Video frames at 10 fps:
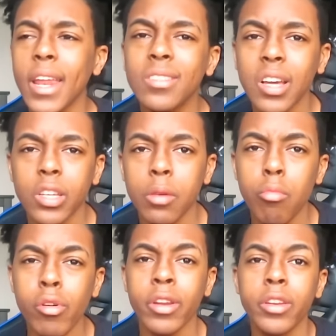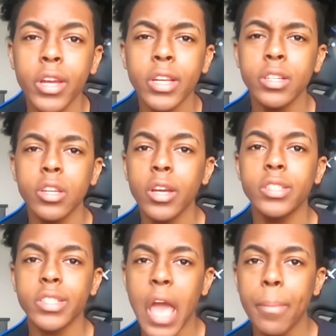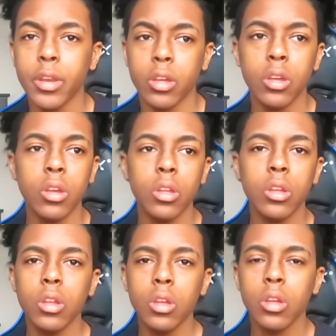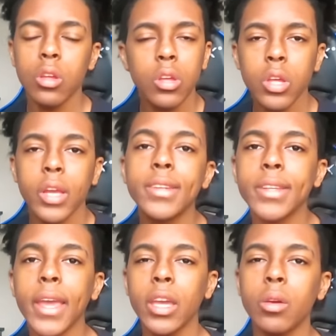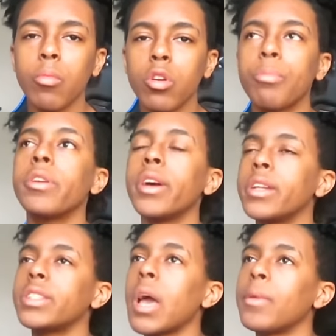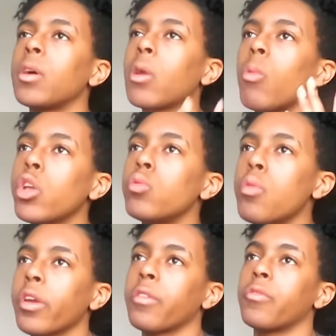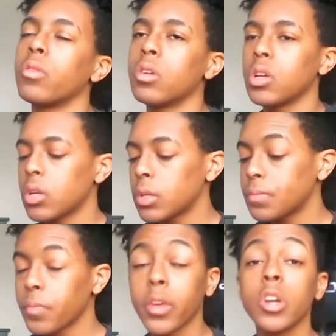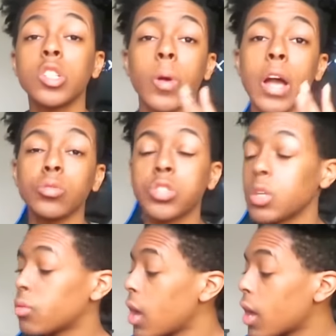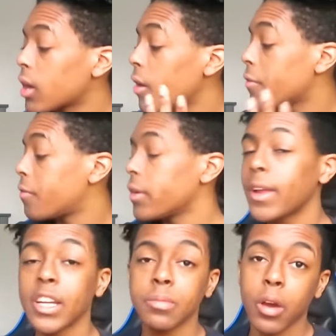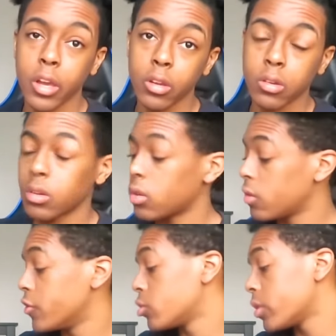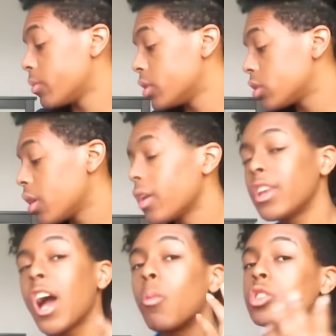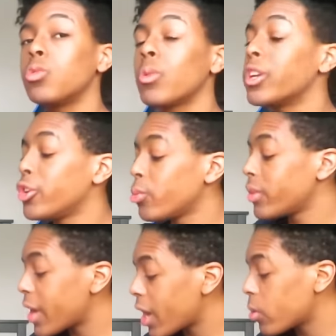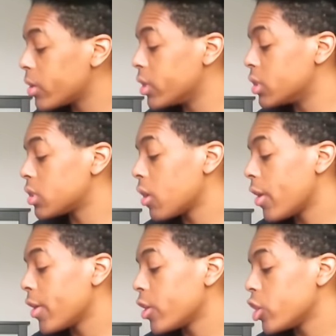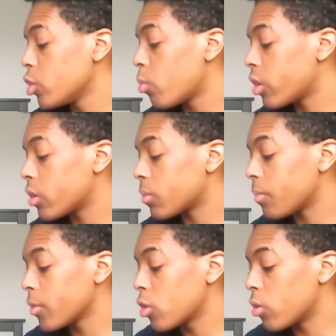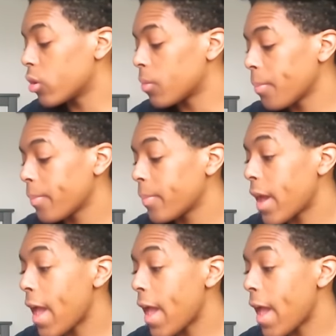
8 o'clock in the morning. Nothing is happening. It's 8 in the morning, but nothing is happening. Like, why are you barking for? So as you see, bro, I got Finn as my original image. Now what you want to do now is you want to go to